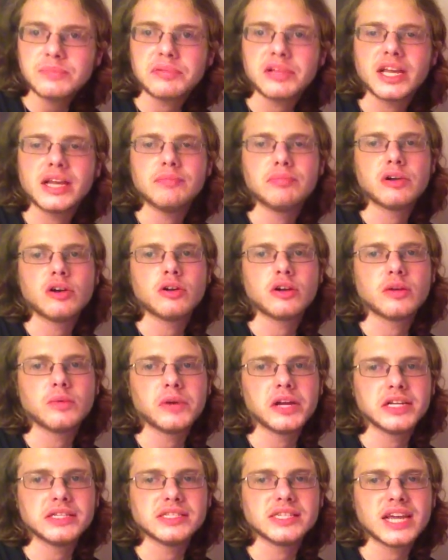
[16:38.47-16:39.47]
played Broken
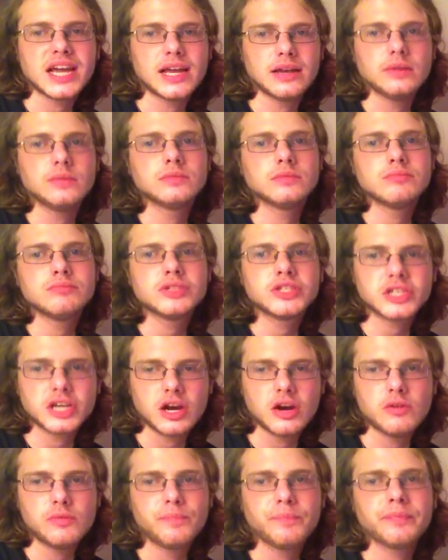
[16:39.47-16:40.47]
Wings yet.
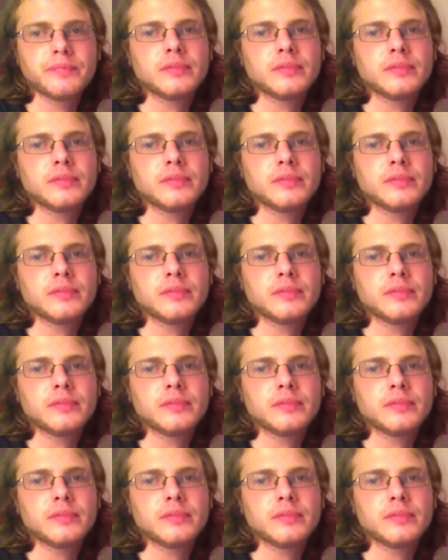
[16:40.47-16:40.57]
So